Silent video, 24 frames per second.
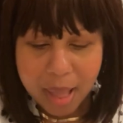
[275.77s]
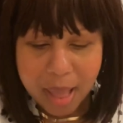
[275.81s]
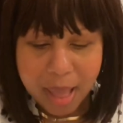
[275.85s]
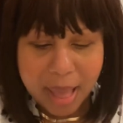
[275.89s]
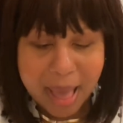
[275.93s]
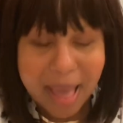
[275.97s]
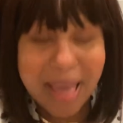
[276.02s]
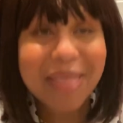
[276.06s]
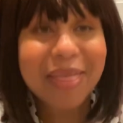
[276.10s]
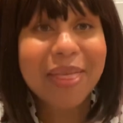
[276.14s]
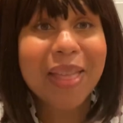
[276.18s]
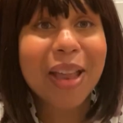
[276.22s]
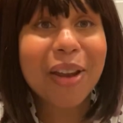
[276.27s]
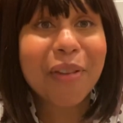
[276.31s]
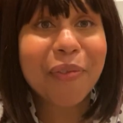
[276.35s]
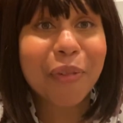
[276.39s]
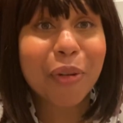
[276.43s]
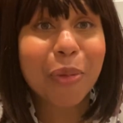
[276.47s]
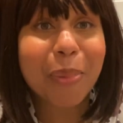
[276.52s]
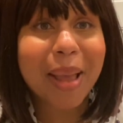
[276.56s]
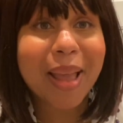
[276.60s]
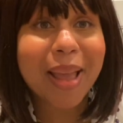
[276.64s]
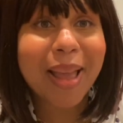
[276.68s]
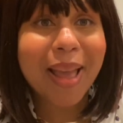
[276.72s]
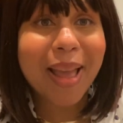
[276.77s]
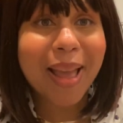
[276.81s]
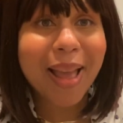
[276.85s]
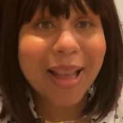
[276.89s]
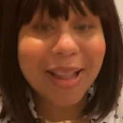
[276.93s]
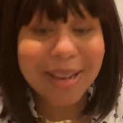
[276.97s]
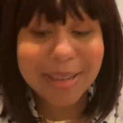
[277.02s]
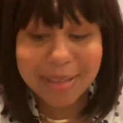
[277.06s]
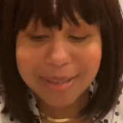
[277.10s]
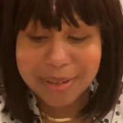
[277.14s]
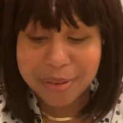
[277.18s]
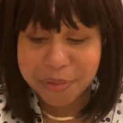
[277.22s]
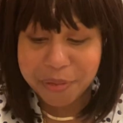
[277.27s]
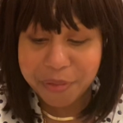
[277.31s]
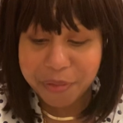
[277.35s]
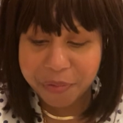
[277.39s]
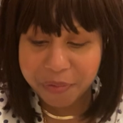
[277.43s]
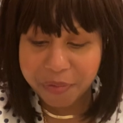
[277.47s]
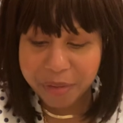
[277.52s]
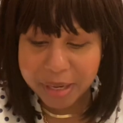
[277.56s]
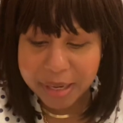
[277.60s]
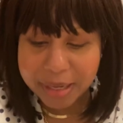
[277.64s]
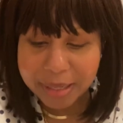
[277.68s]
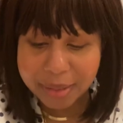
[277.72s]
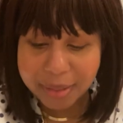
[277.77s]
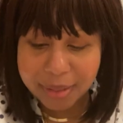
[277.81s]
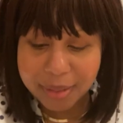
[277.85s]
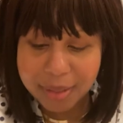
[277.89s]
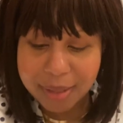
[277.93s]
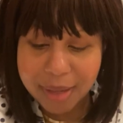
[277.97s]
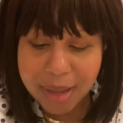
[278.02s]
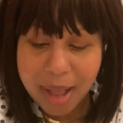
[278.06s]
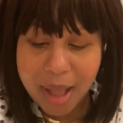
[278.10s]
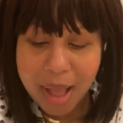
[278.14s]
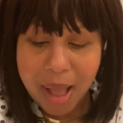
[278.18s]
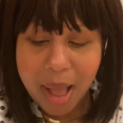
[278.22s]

And then for my hands and feet,